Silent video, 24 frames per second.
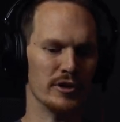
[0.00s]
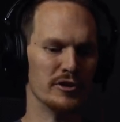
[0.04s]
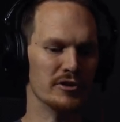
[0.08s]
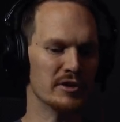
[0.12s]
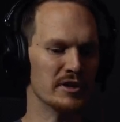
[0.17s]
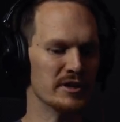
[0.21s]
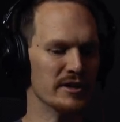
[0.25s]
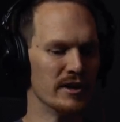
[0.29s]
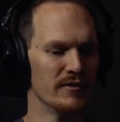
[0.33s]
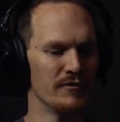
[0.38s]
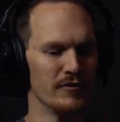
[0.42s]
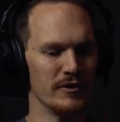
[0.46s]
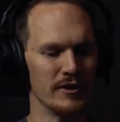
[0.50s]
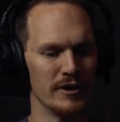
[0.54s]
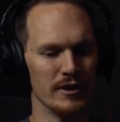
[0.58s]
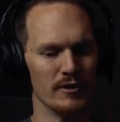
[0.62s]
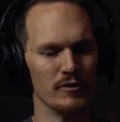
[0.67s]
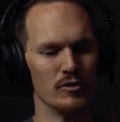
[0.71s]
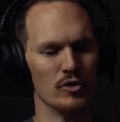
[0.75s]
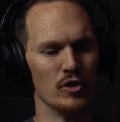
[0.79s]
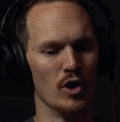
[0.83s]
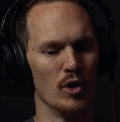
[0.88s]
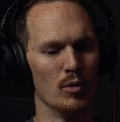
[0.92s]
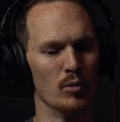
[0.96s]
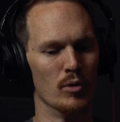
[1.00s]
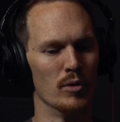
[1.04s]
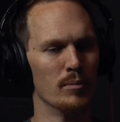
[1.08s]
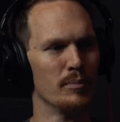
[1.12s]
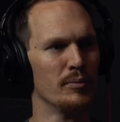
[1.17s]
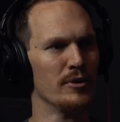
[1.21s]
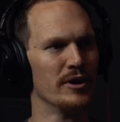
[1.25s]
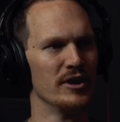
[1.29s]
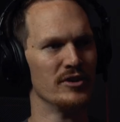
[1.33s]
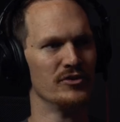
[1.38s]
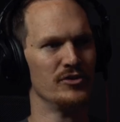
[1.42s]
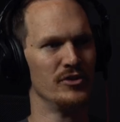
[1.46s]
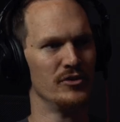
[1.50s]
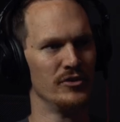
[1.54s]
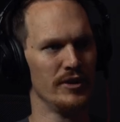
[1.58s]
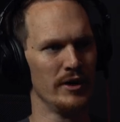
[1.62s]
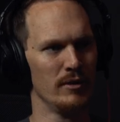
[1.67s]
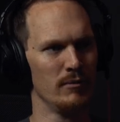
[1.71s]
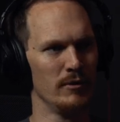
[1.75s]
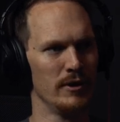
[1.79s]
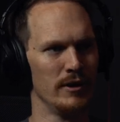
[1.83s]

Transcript: You can definitely get lower prices that